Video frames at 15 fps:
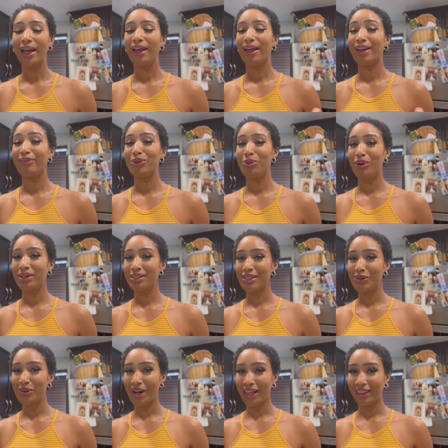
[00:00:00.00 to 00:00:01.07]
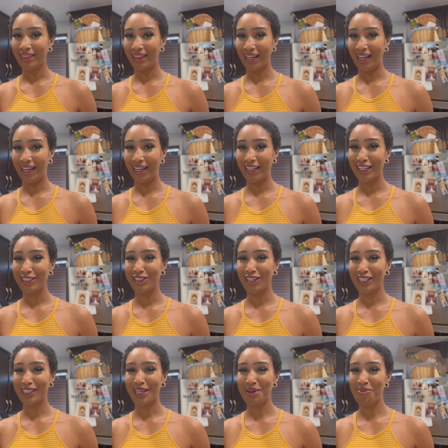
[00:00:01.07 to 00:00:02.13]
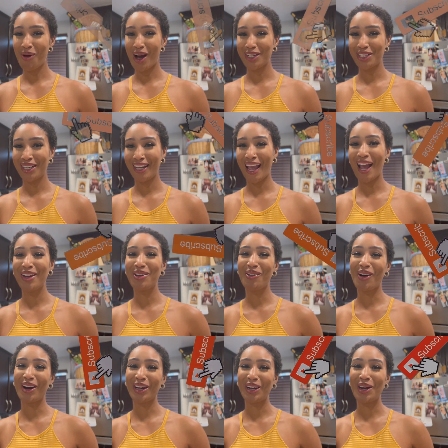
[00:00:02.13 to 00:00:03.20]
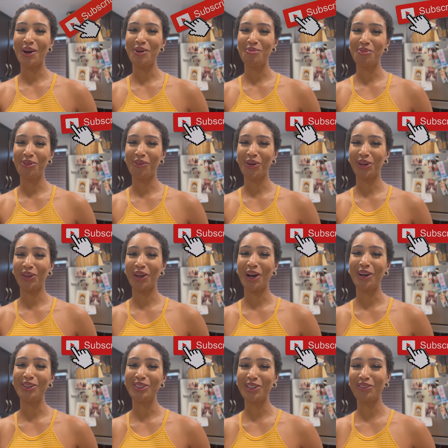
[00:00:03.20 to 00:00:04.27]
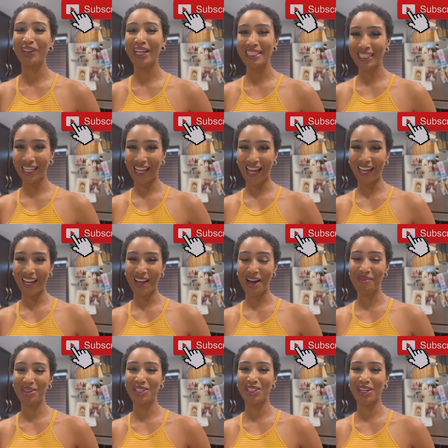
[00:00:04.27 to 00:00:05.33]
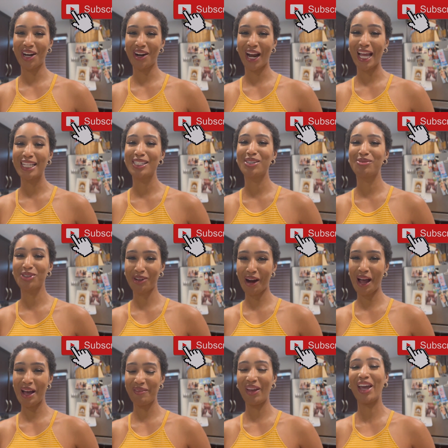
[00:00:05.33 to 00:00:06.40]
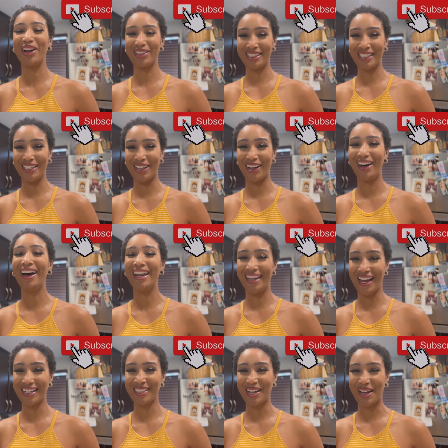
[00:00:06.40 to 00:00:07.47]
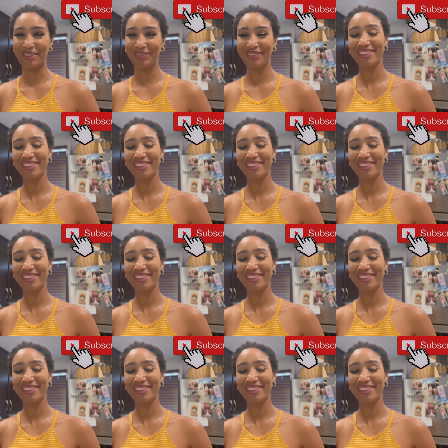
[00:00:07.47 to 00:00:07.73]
if you want to see what I think, just keep watching, and you already know, before you go, don't forget to like, comment, share, and subscribe, and I'll see y'all next time.